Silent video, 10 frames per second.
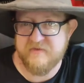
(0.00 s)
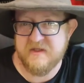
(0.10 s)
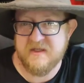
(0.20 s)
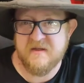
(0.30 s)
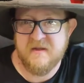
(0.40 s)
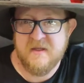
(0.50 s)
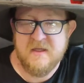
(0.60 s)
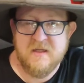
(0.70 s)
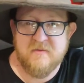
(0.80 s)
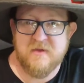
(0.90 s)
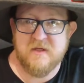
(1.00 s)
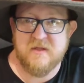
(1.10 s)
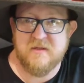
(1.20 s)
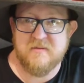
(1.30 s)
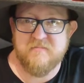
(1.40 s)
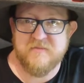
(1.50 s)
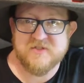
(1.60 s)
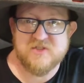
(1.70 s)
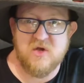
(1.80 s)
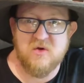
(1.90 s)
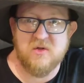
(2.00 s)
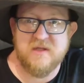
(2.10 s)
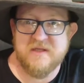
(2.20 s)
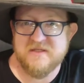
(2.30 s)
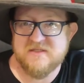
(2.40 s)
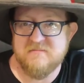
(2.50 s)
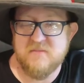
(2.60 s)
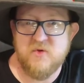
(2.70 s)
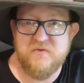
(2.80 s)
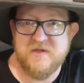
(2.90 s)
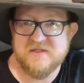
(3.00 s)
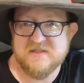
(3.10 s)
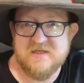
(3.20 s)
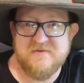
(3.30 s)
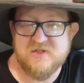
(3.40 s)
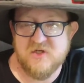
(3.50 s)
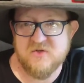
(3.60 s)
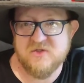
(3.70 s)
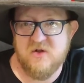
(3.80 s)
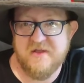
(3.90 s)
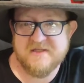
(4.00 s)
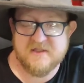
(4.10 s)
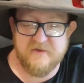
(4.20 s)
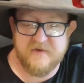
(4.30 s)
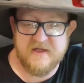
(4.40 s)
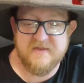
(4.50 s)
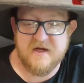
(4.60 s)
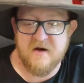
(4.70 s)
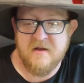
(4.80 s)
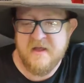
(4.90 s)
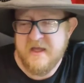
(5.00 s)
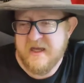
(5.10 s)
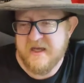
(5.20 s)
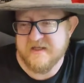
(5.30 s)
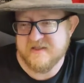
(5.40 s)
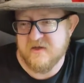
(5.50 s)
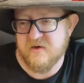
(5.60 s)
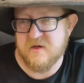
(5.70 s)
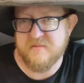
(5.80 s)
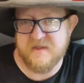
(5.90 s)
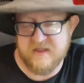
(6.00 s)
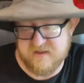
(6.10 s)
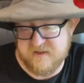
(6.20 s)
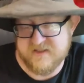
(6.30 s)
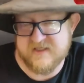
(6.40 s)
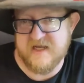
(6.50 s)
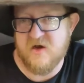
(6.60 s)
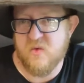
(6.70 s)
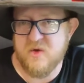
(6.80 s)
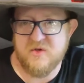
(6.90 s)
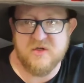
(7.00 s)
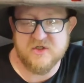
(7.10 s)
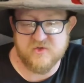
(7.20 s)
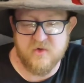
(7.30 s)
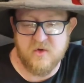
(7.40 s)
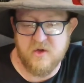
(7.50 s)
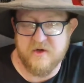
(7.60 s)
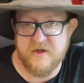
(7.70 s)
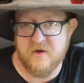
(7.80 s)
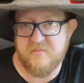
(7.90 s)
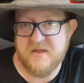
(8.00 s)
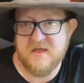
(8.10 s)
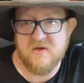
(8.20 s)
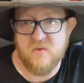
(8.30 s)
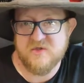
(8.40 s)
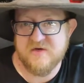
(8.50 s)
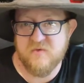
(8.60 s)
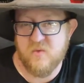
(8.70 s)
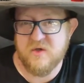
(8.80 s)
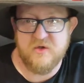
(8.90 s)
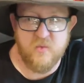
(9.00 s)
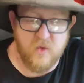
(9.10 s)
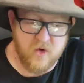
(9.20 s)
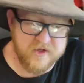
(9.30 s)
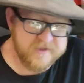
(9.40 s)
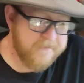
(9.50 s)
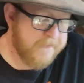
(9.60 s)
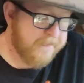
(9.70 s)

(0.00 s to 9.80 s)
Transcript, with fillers: of the the the song list and movies and TV shows and all that stuff in there and it's all going to be listed out where you can just roll on it or pick whichever one you want.